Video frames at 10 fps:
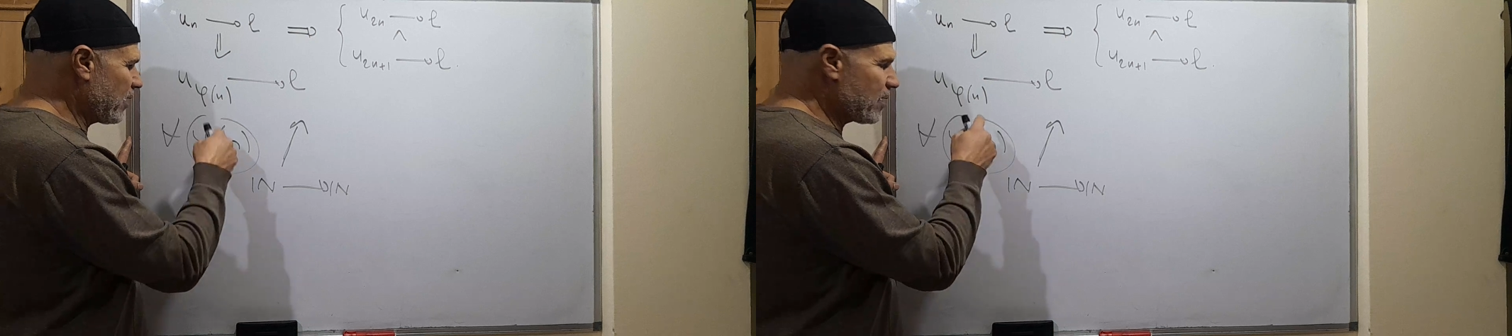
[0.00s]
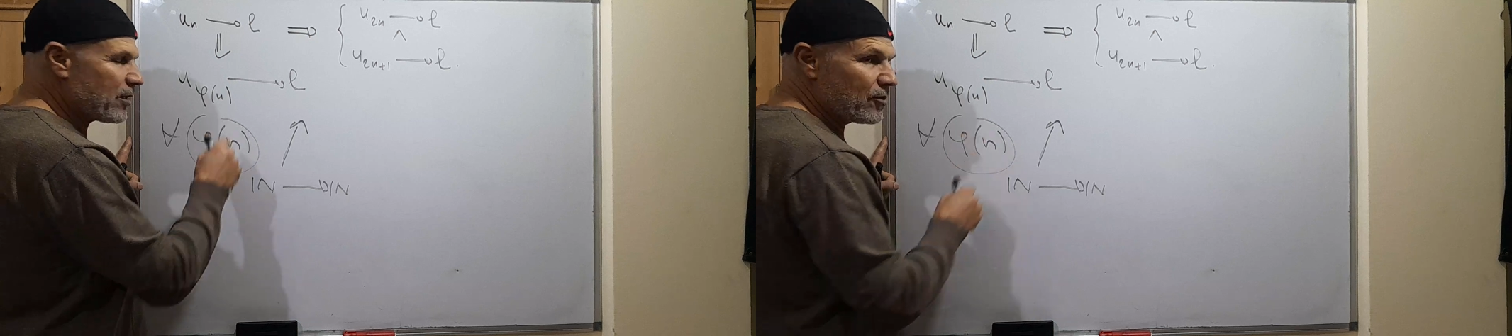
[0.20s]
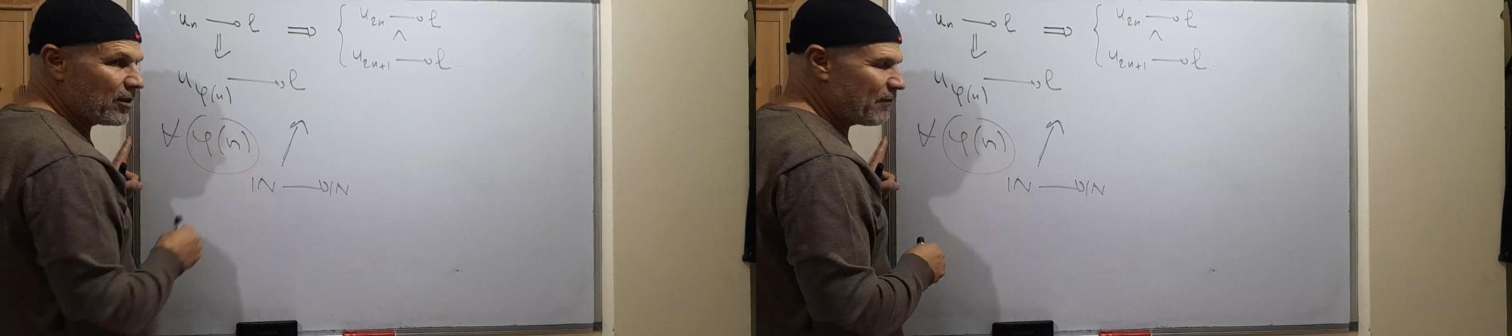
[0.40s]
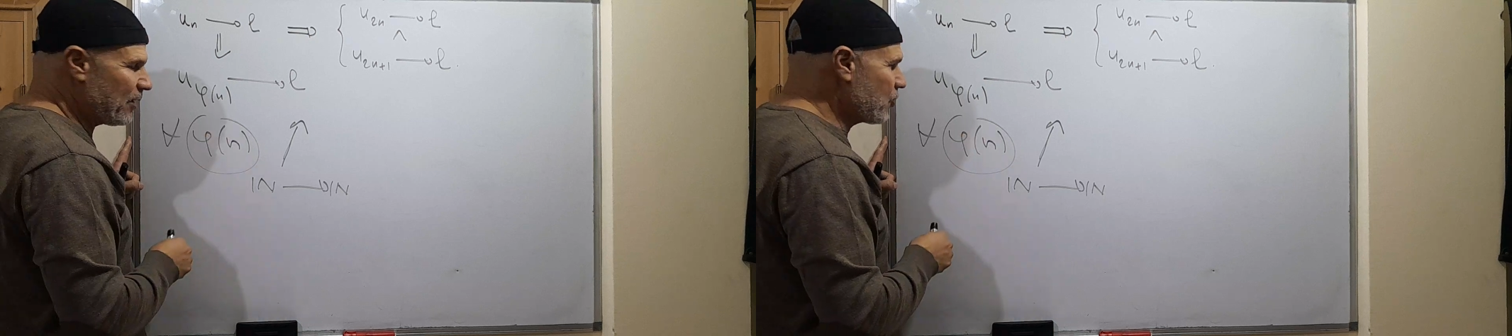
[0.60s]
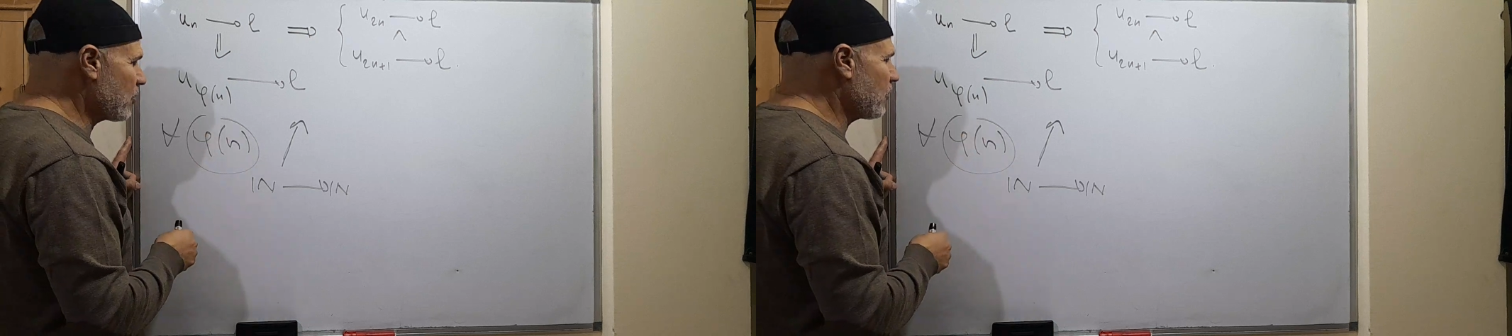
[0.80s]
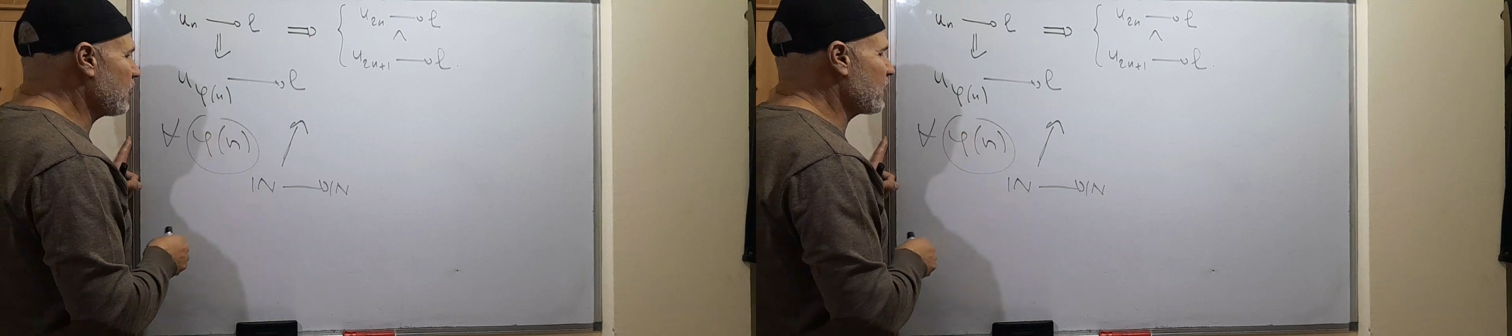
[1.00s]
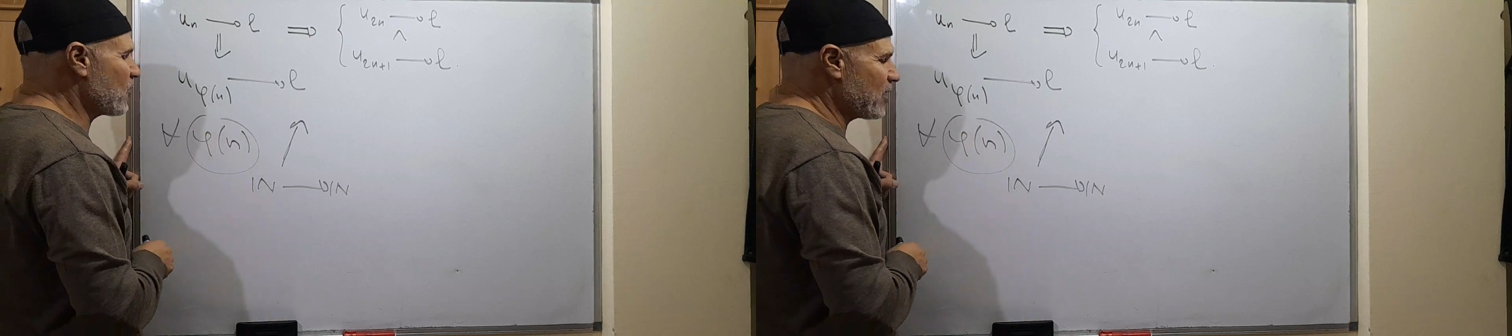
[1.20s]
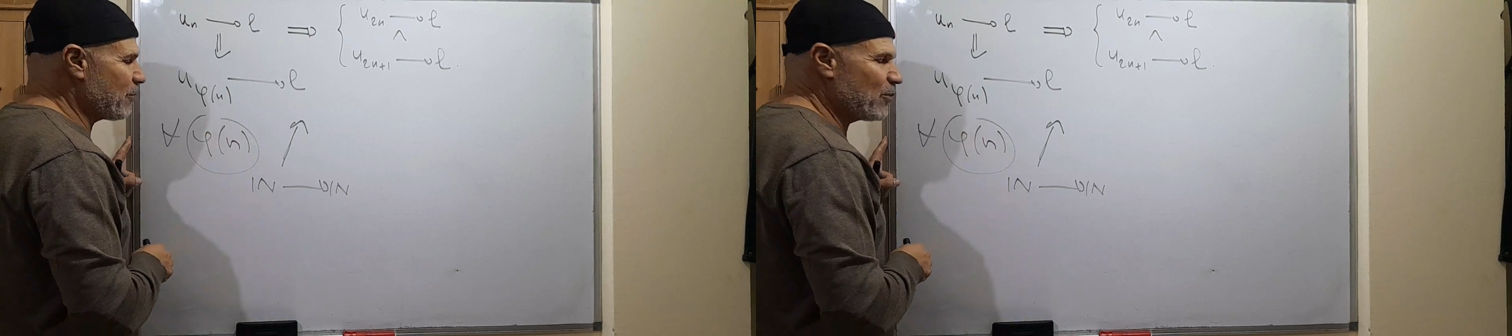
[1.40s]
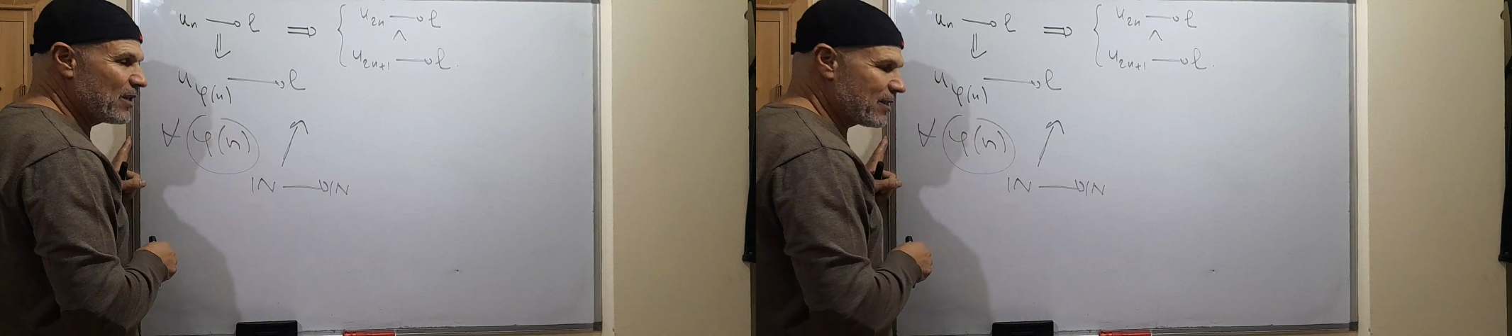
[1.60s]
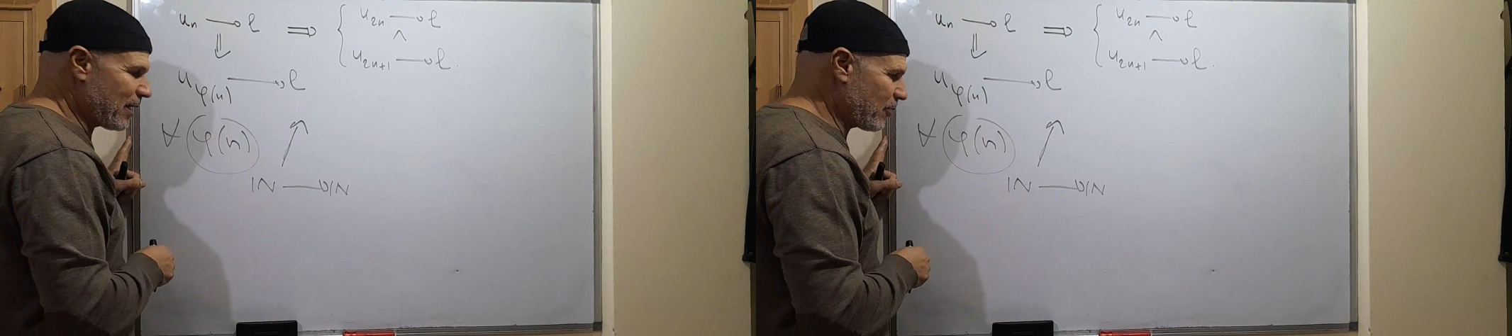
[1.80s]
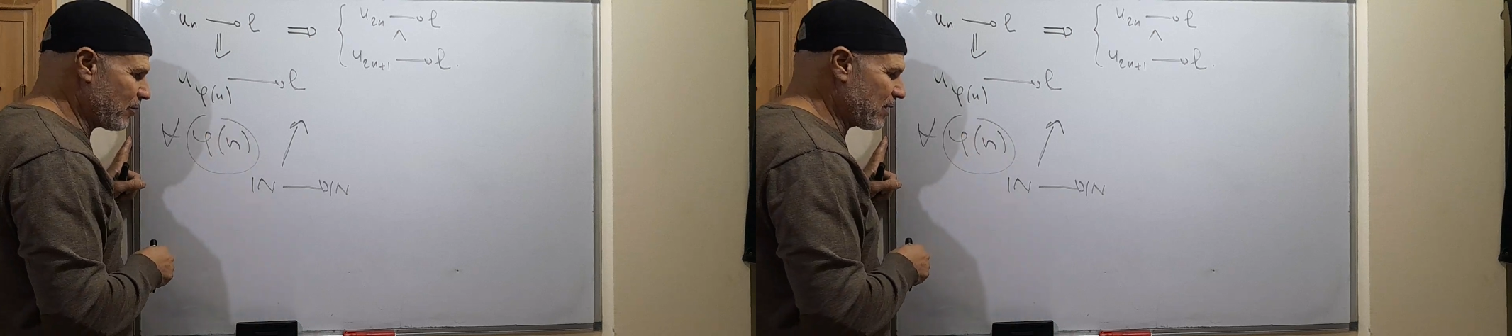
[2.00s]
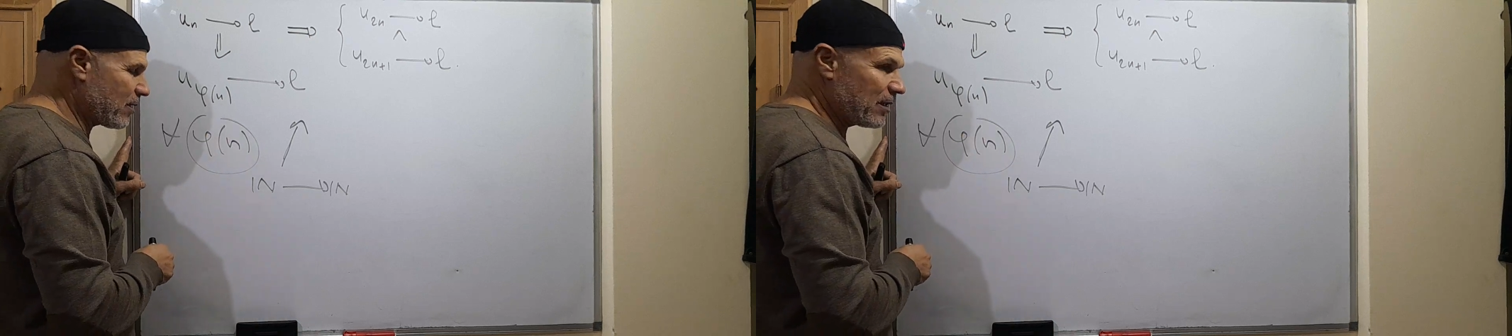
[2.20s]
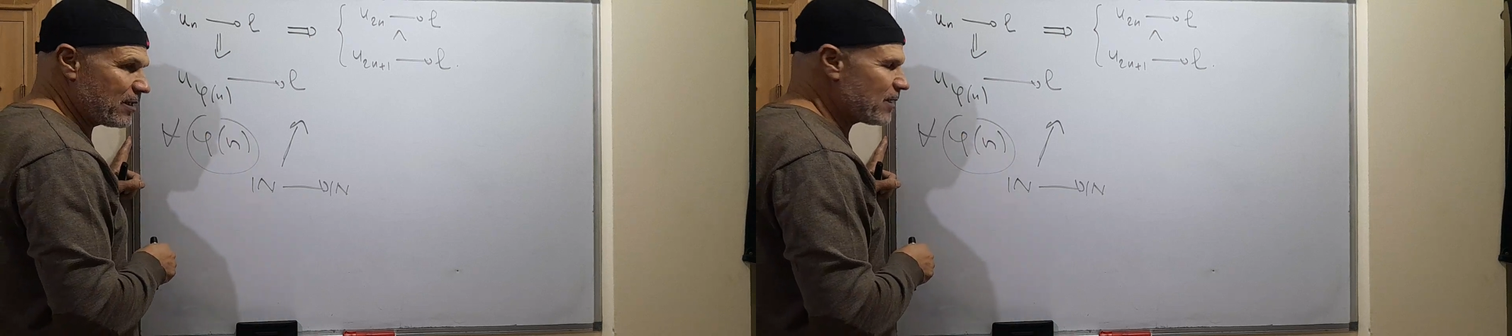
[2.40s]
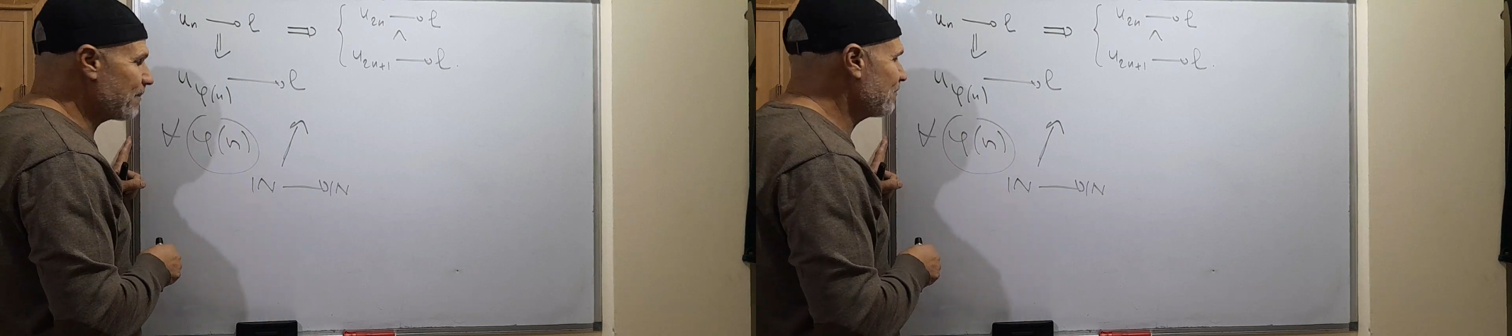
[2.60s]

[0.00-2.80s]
this is a definition of subsequences.